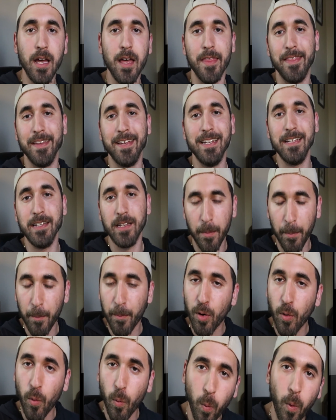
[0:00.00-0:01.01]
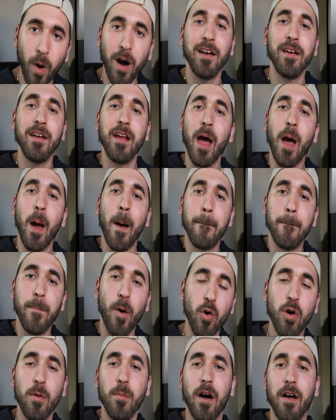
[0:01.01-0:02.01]
the #1
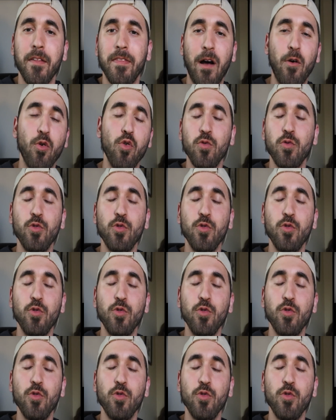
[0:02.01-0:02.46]
Pokemon that